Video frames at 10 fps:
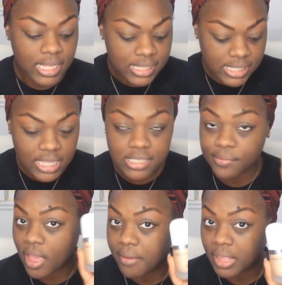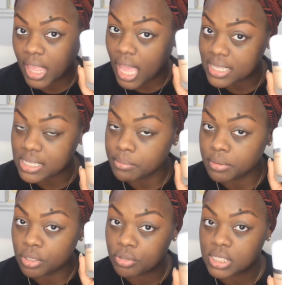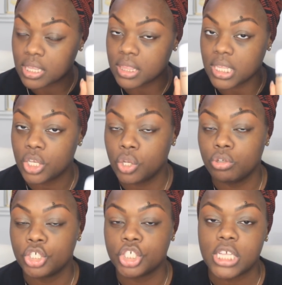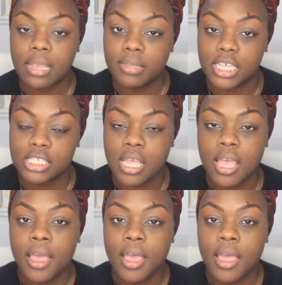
since if you haven't guessed, I'm going to be using the new Shameless